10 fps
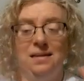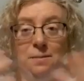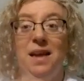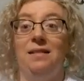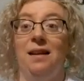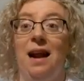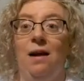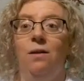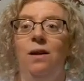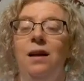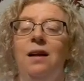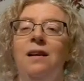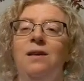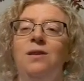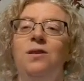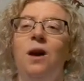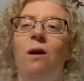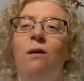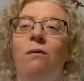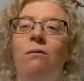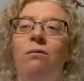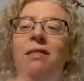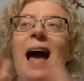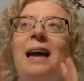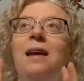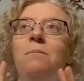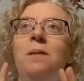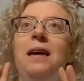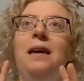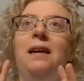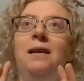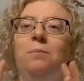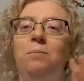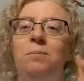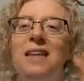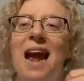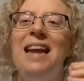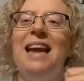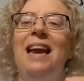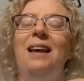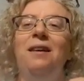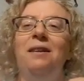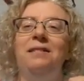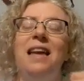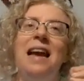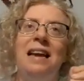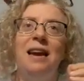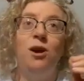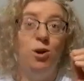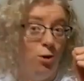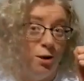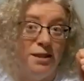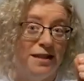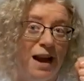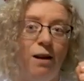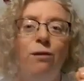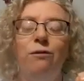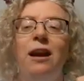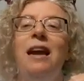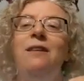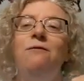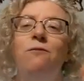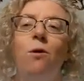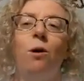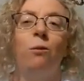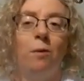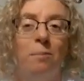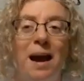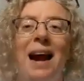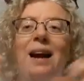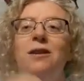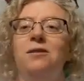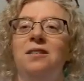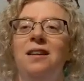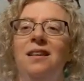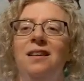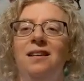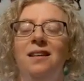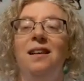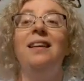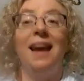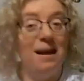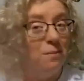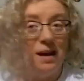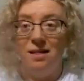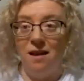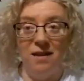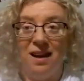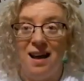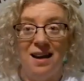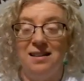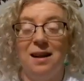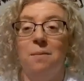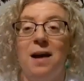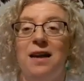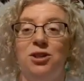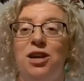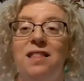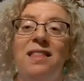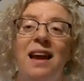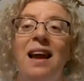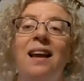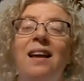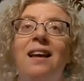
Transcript: it's amazing now. So that can be taking taking yourself in for repairs can be a loving, kind and compassionate thing